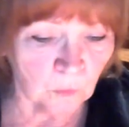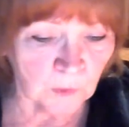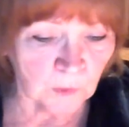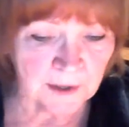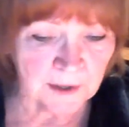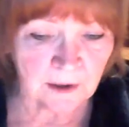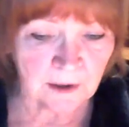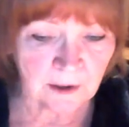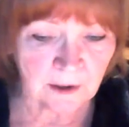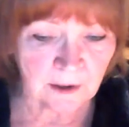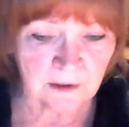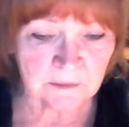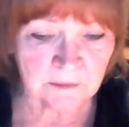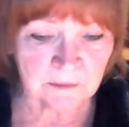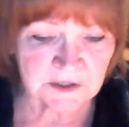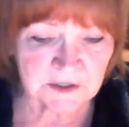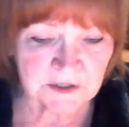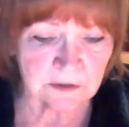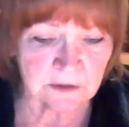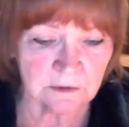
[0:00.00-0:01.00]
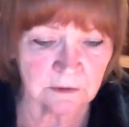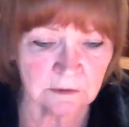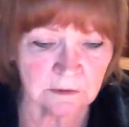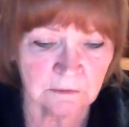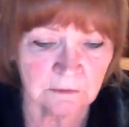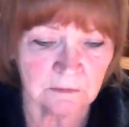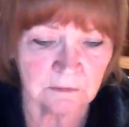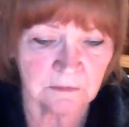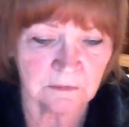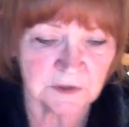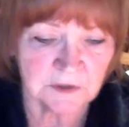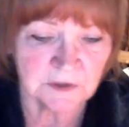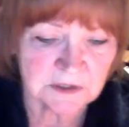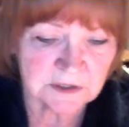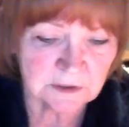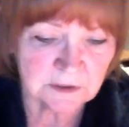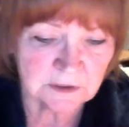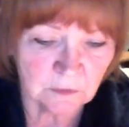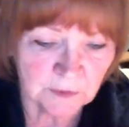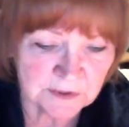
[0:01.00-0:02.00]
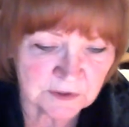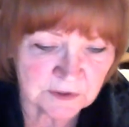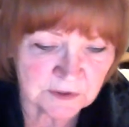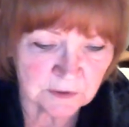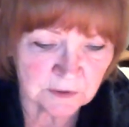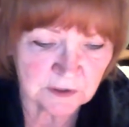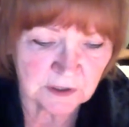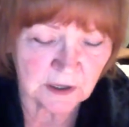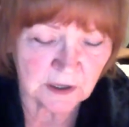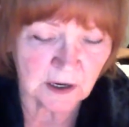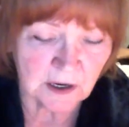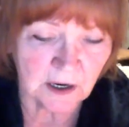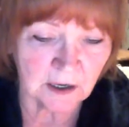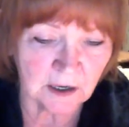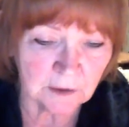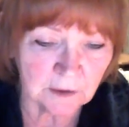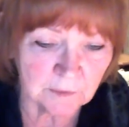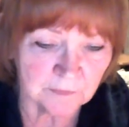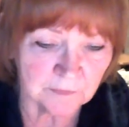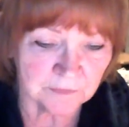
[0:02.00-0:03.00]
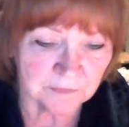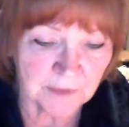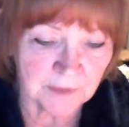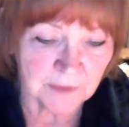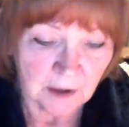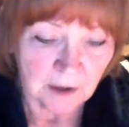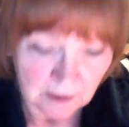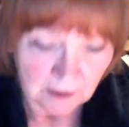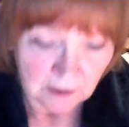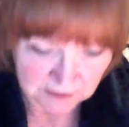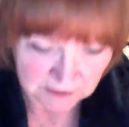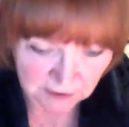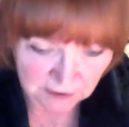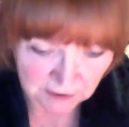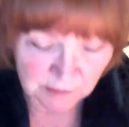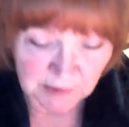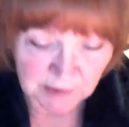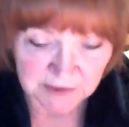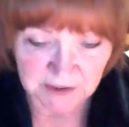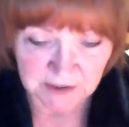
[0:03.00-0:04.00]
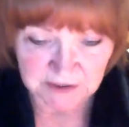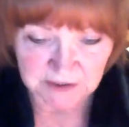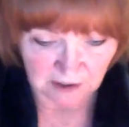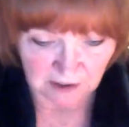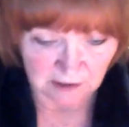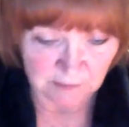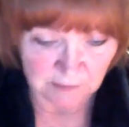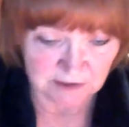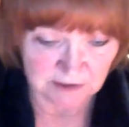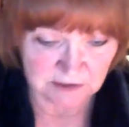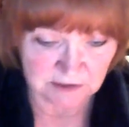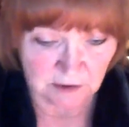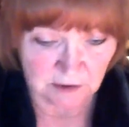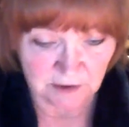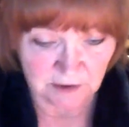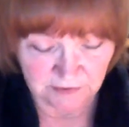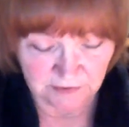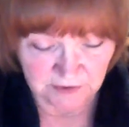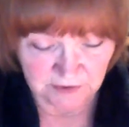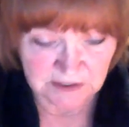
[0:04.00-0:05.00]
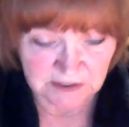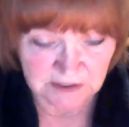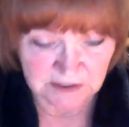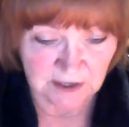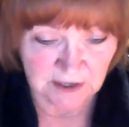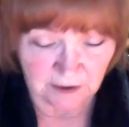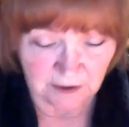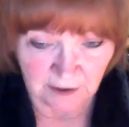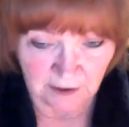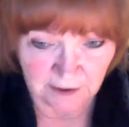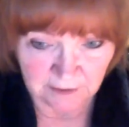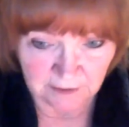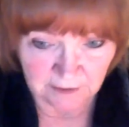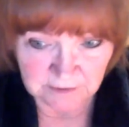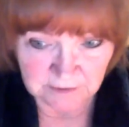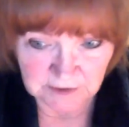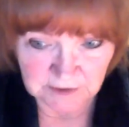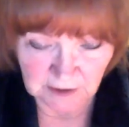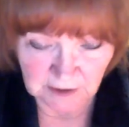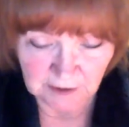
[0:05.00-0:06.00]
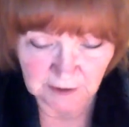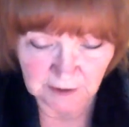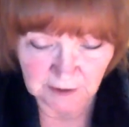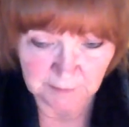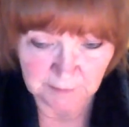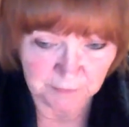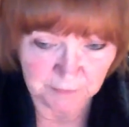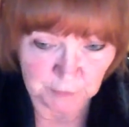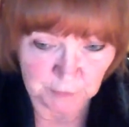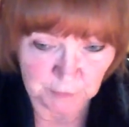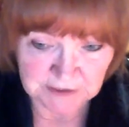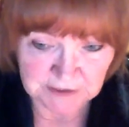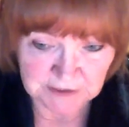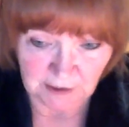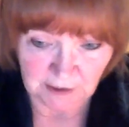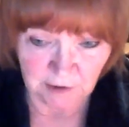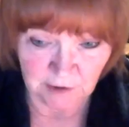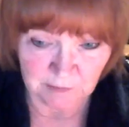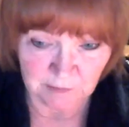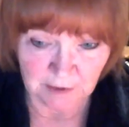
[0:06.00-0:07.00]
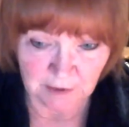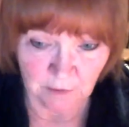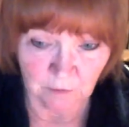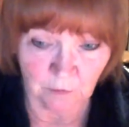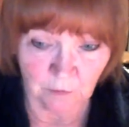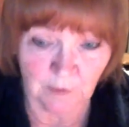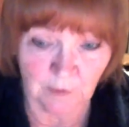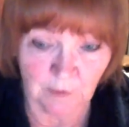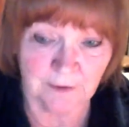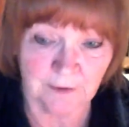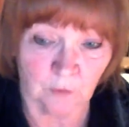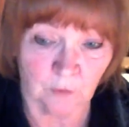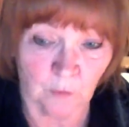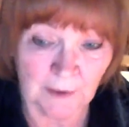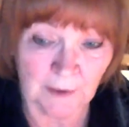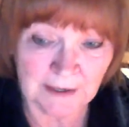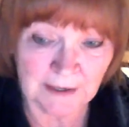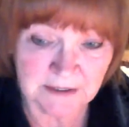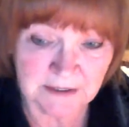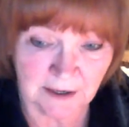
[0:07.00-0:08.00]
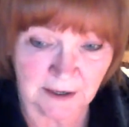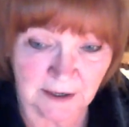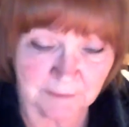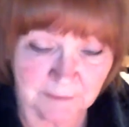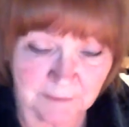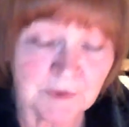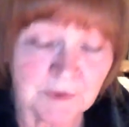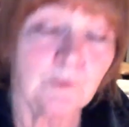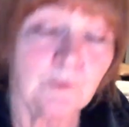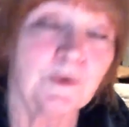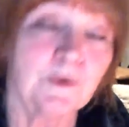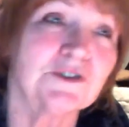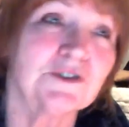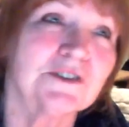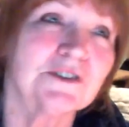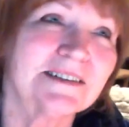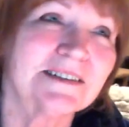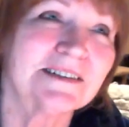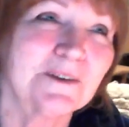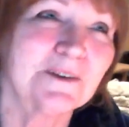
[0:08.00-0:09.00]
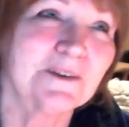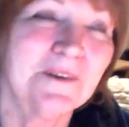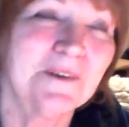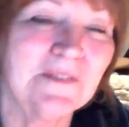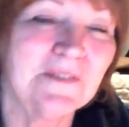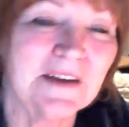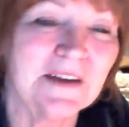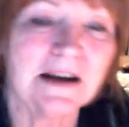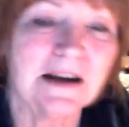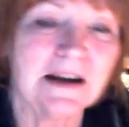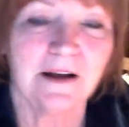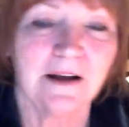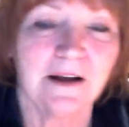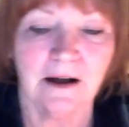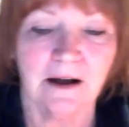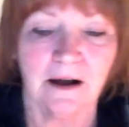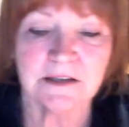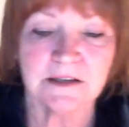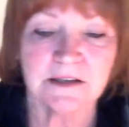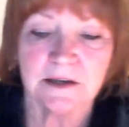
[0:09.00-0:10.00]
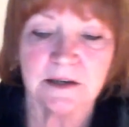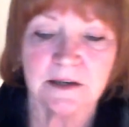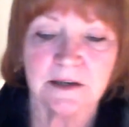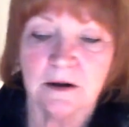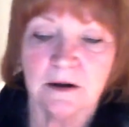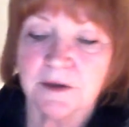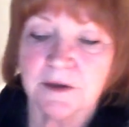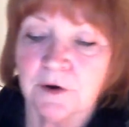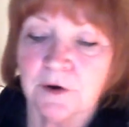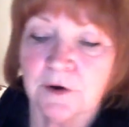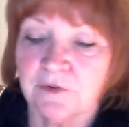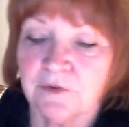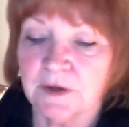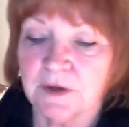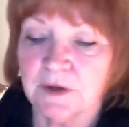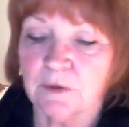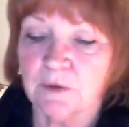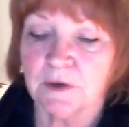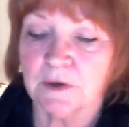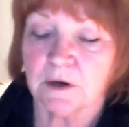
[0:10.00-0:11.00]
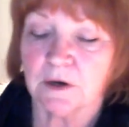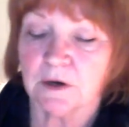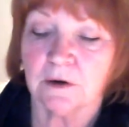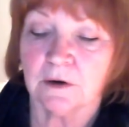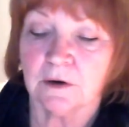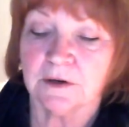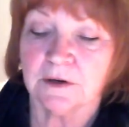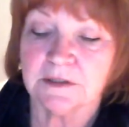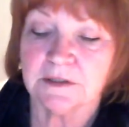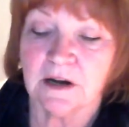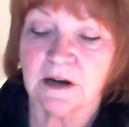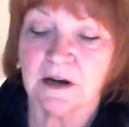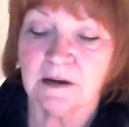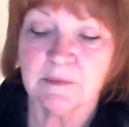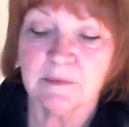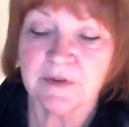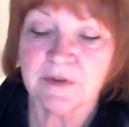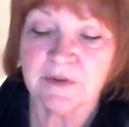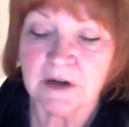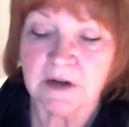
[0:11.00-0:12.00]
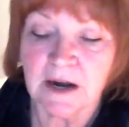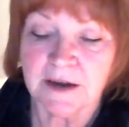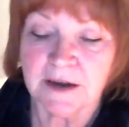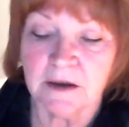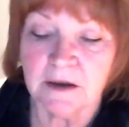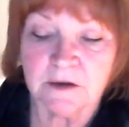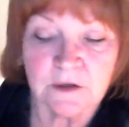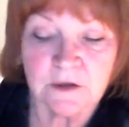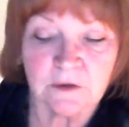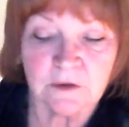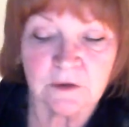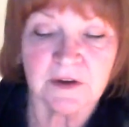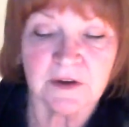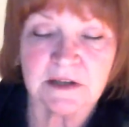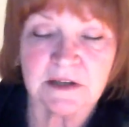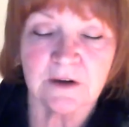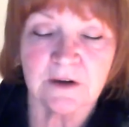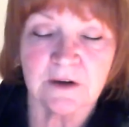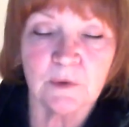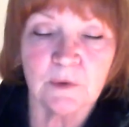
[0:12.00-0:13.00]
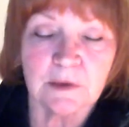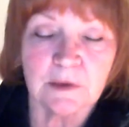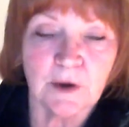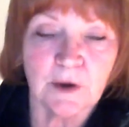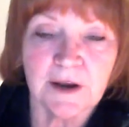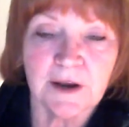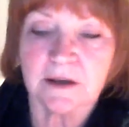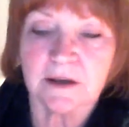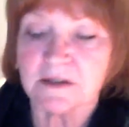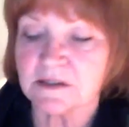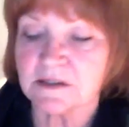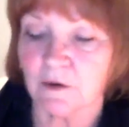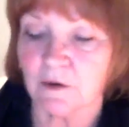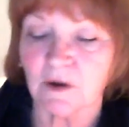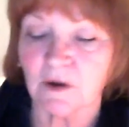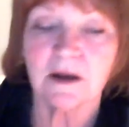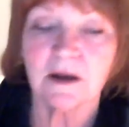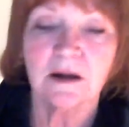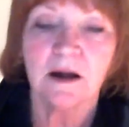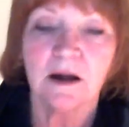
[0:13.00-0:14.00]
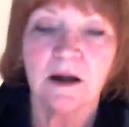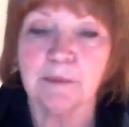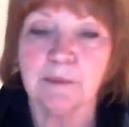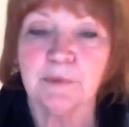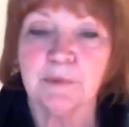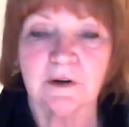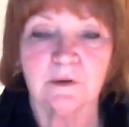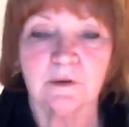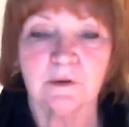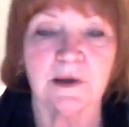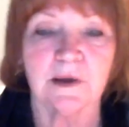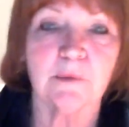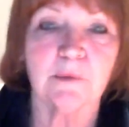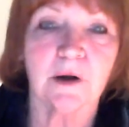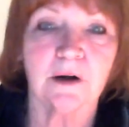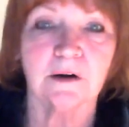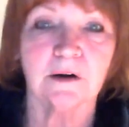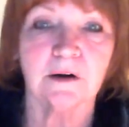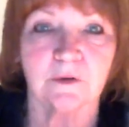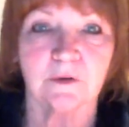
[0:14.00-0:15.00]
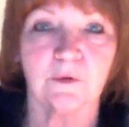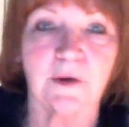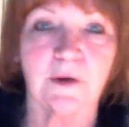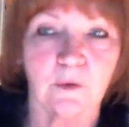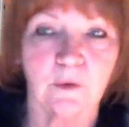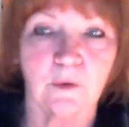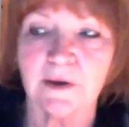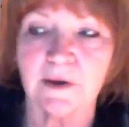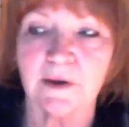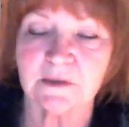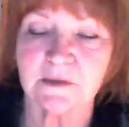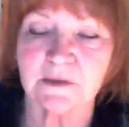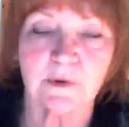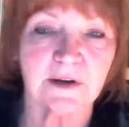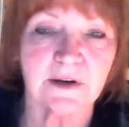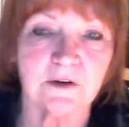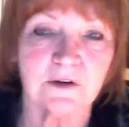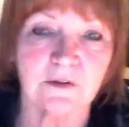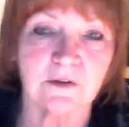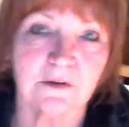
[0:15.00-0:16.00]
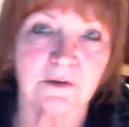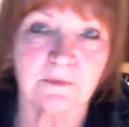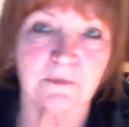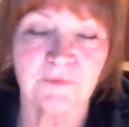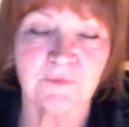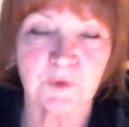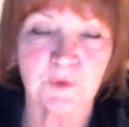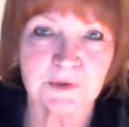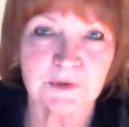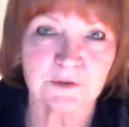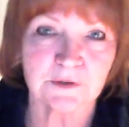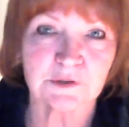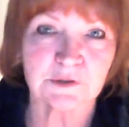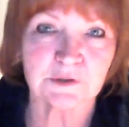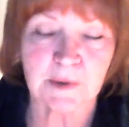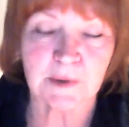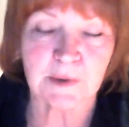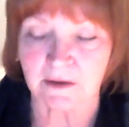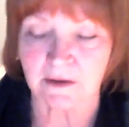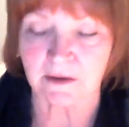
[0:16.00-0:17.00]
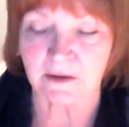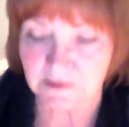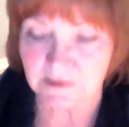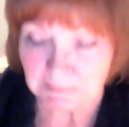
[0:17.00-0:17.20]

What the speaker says: it comes to the Steel Wizard, tell you by the time I started this deck, I had retired my old Rider Waite deck, which is the one that I set out carefully, one card at a time, and thought, I can't do this. I don't want to break it. So I put it away and bought another Rider Waite so I could do the Wizard's Pets.